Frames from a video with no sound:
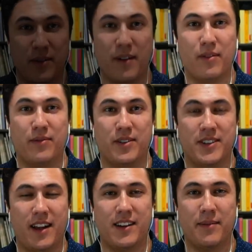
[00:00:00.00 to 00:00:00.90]
grateful for
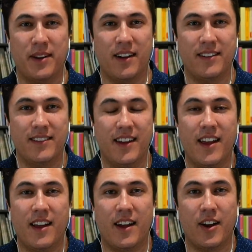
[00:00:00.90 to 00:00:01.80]
Chad coming on.
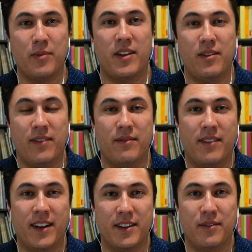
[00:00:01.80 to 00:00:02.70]
I hope that you
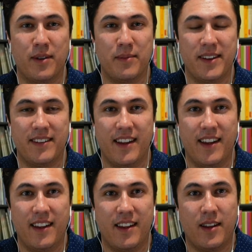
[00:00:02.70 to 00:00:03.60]
found value from it.
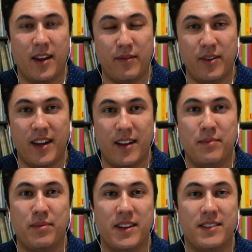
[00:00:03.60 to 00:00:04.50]
If you
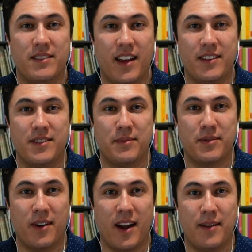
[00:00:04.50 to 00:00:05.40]
did, please like and
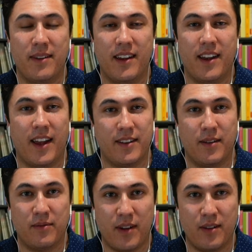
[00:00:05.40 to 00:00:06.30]
subscribe and
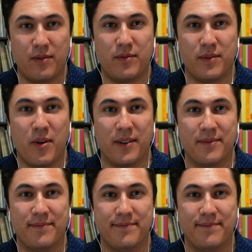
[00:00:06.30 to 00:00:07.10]
follow for more.